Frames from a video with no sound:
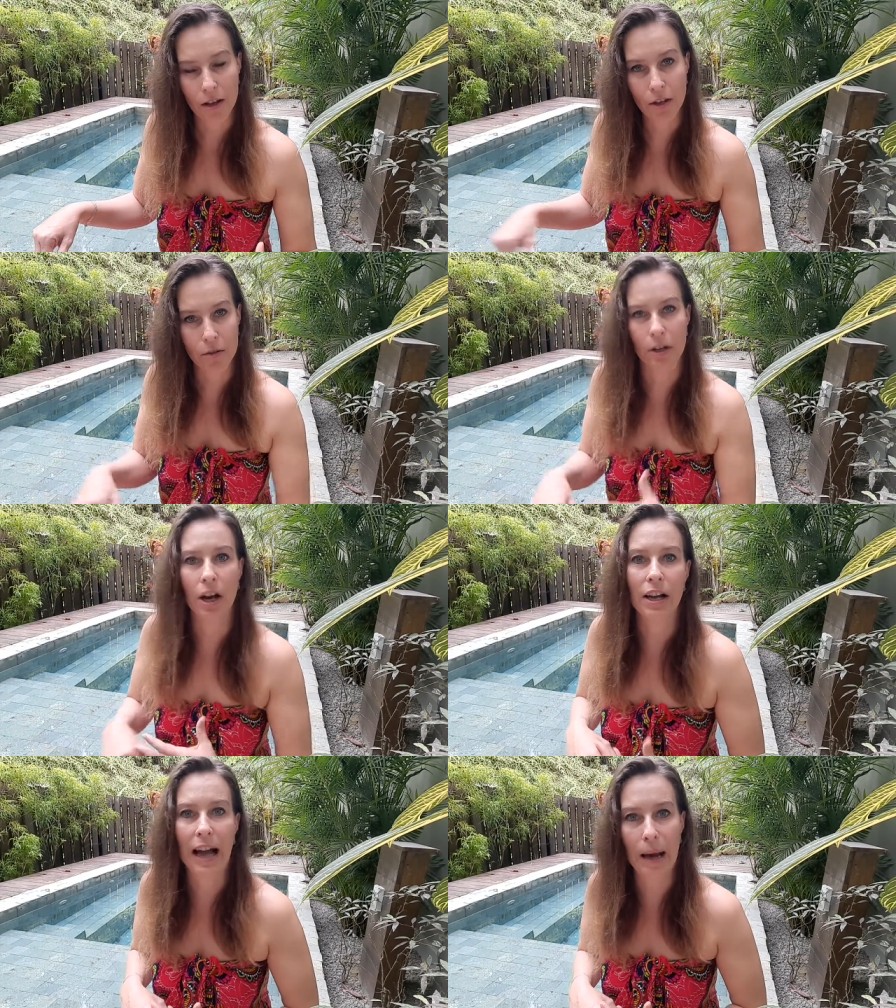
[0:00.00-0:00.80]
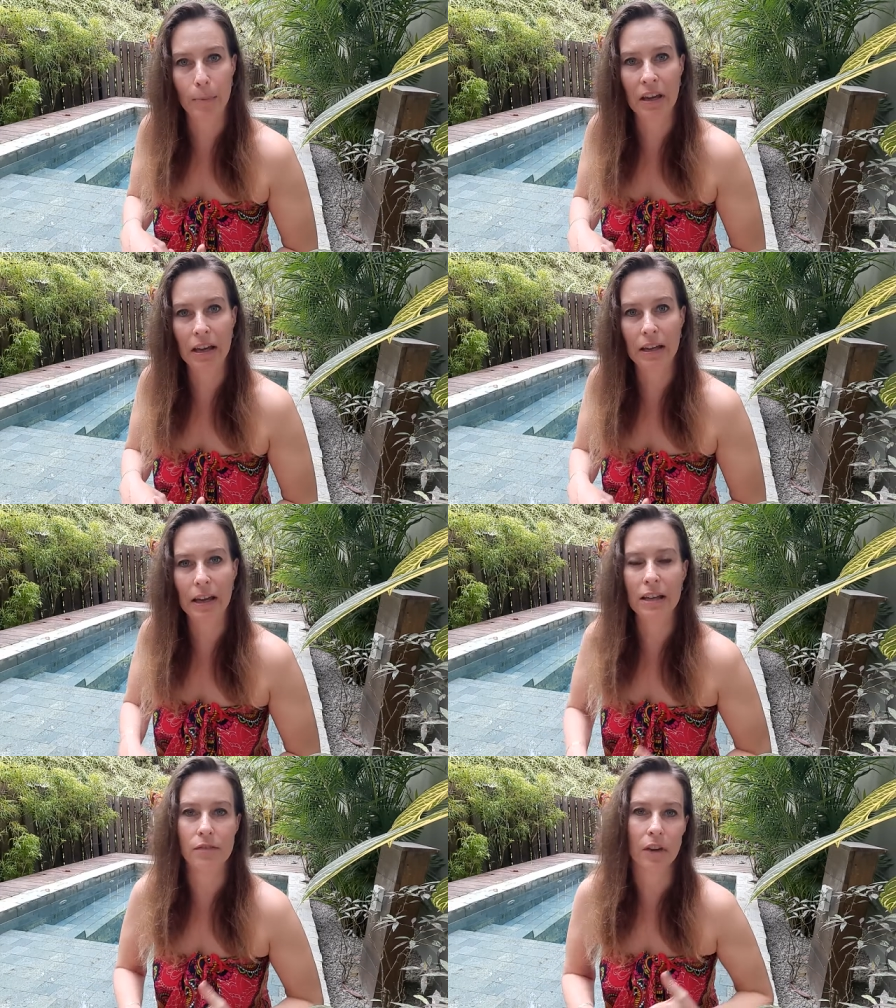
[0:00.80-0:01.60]
you're not happy,
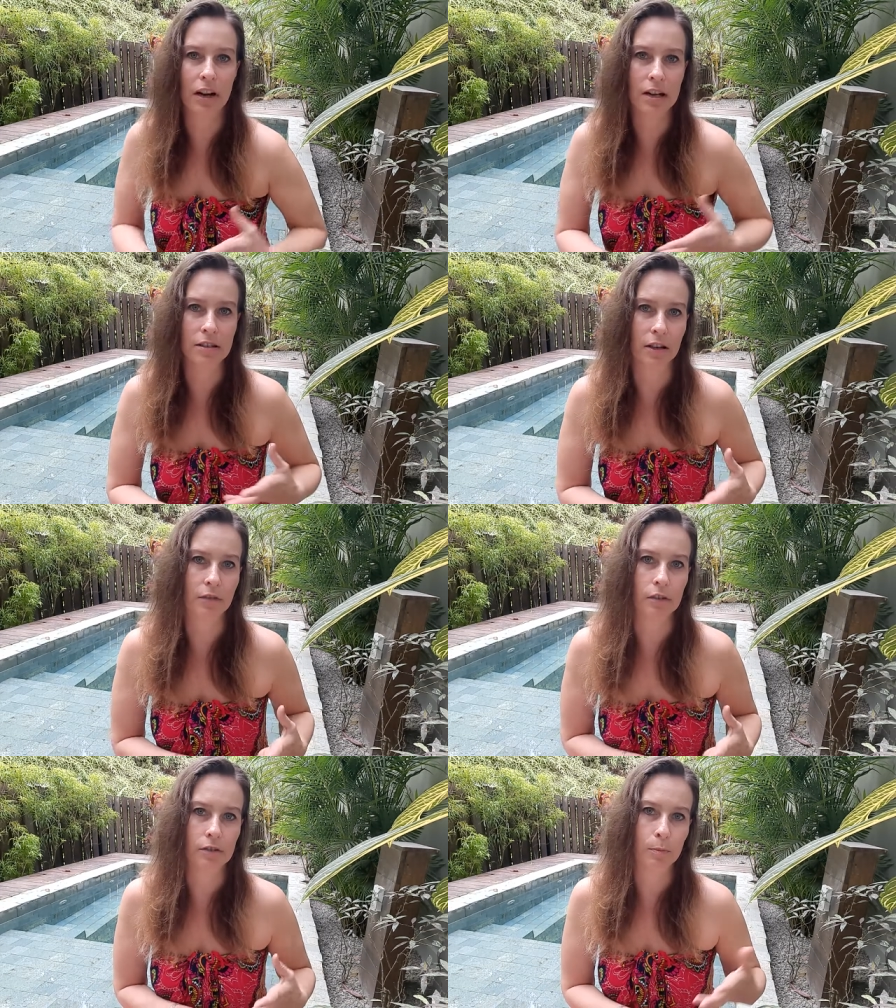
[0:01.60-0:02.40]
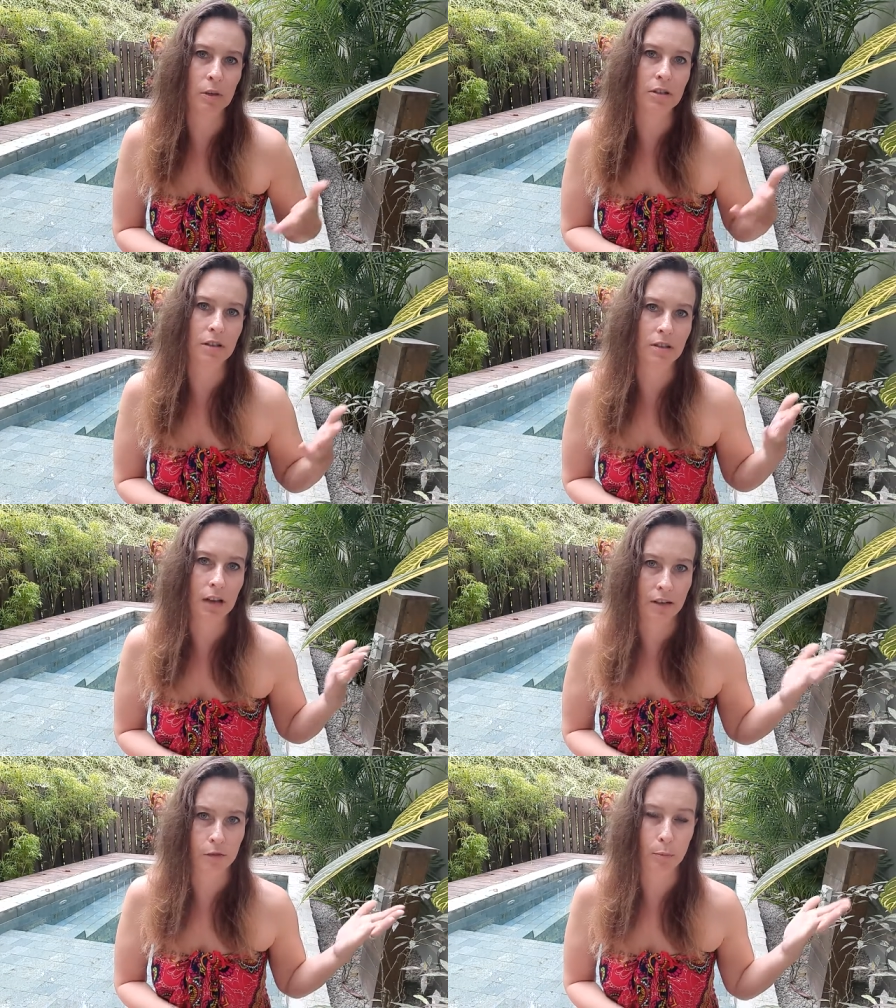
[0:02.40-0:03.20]
it's very difficult to be
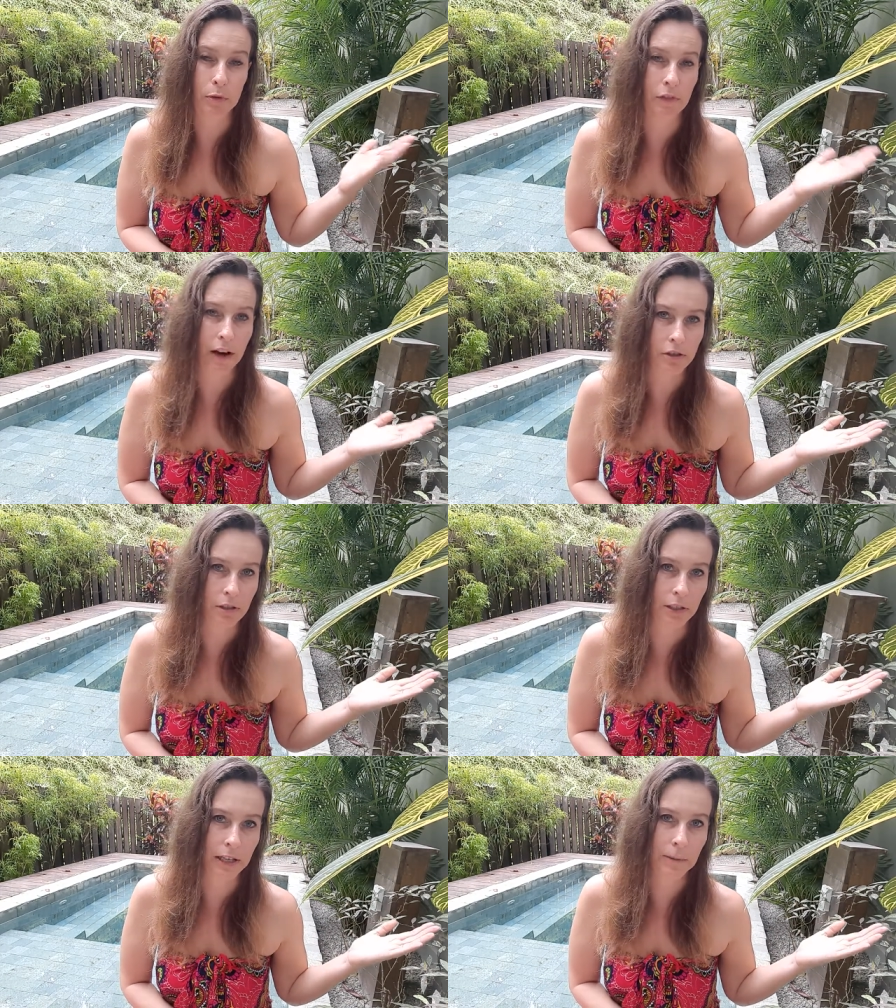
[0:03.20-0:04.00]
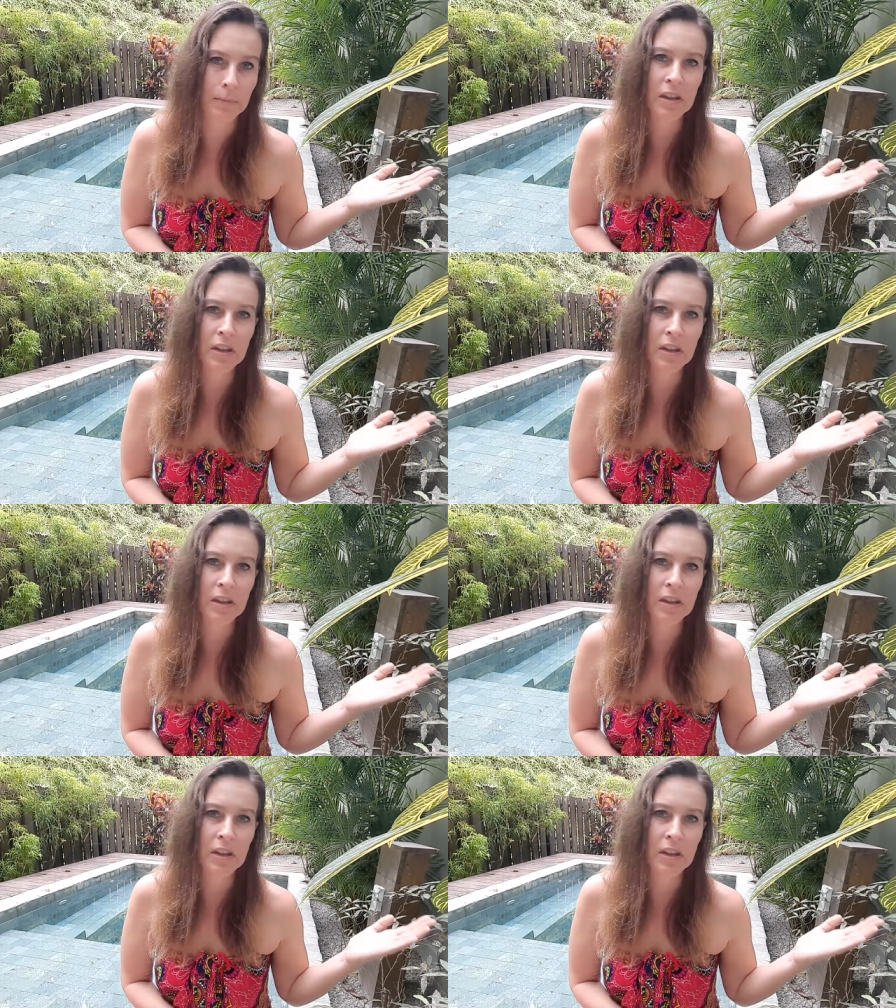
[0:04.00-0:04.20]
successful professionally.